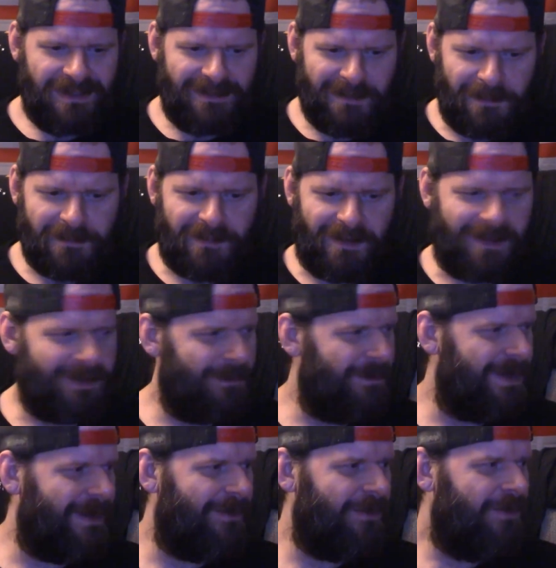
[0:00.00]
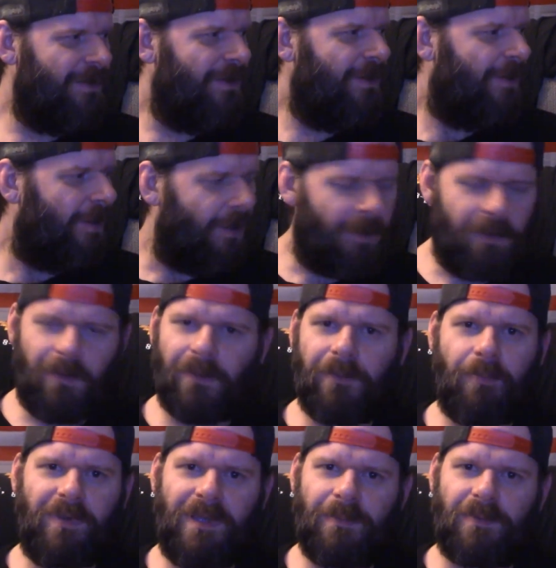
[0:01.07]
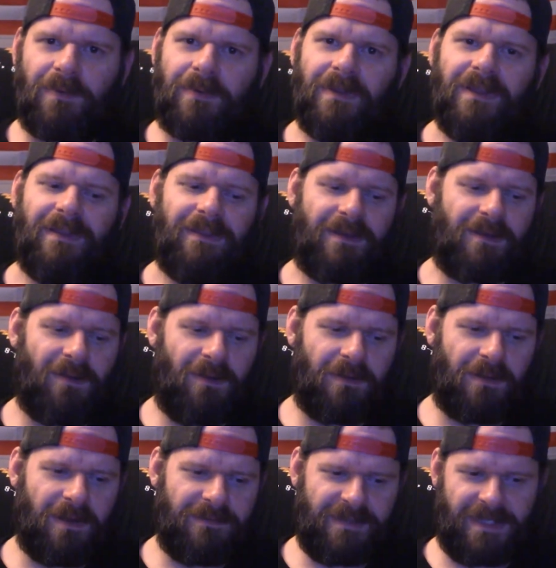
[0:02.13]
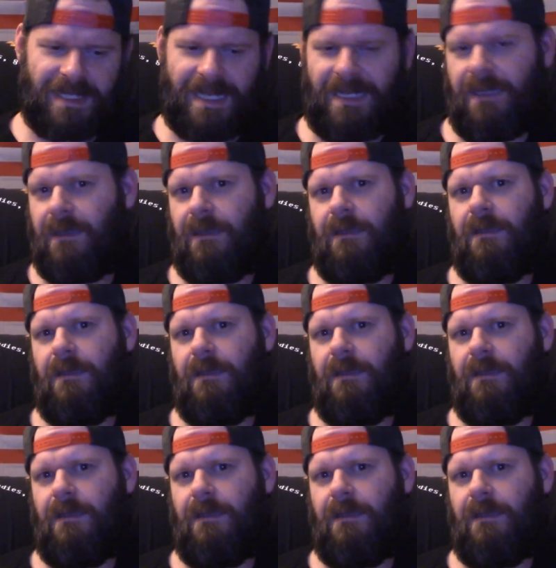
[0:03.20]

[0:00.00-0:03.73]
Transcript: and they're talking about all the people that called off today.